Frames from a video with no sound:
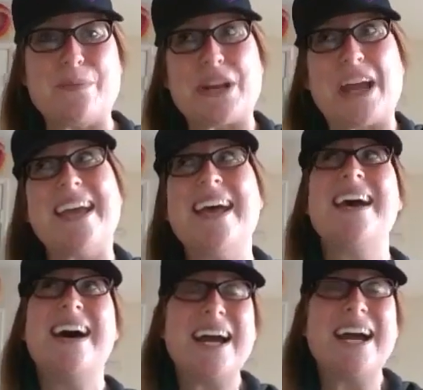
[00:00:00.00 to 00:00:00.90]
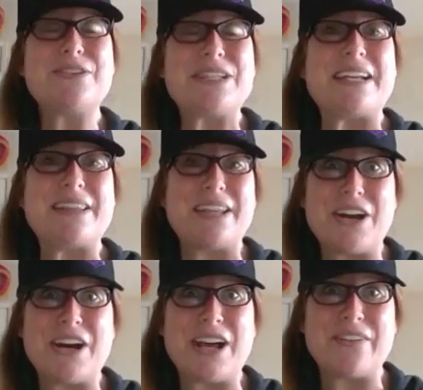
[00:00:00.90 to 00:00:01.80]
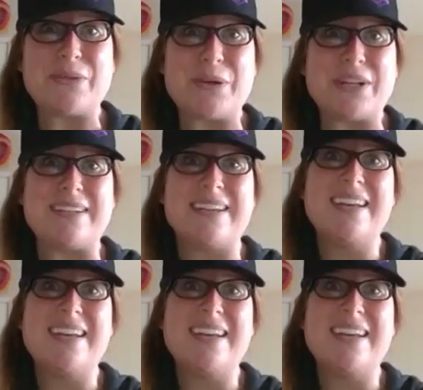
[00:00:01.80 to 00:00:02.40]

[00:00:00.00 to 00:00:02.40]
But I understand that not everyone